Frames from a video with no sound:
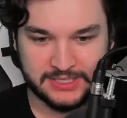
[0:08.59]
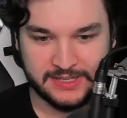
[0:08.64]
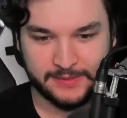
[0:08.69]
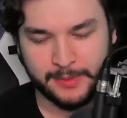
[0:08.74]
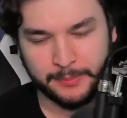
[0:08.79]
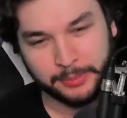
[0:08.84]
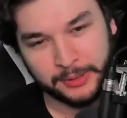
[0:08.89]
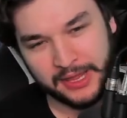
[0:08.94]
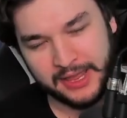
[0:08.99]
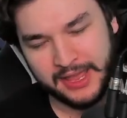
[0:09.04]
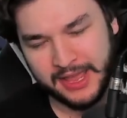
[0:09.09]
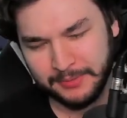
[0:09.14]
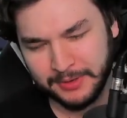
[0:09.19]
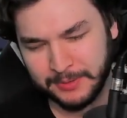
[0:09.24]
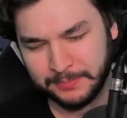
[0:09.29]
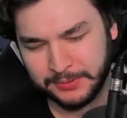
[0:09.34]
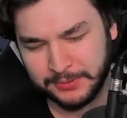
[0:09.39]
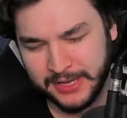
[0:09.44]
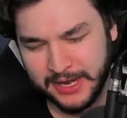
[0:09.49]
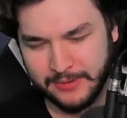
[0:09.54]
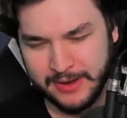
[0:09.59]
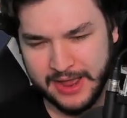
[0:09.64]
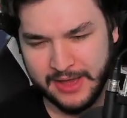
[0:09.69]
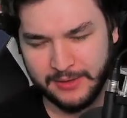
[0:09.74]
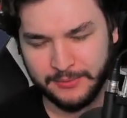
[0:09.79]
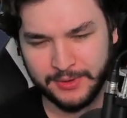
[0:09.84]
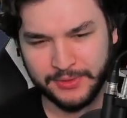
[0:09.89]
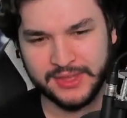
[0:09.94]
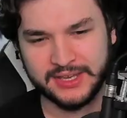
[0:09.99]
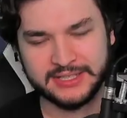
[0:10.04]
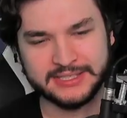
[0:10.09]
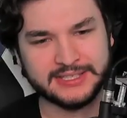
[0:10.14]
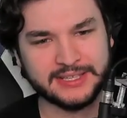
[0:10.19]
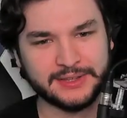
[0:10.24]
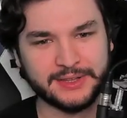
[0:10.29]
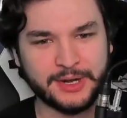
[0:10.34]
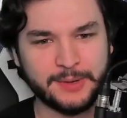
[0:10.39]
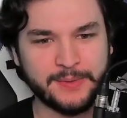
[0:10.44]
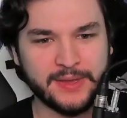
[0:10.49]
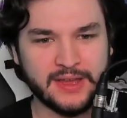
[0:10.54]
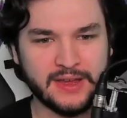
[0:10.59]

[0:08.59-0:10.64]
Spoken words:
I've been able to play around with this a little bit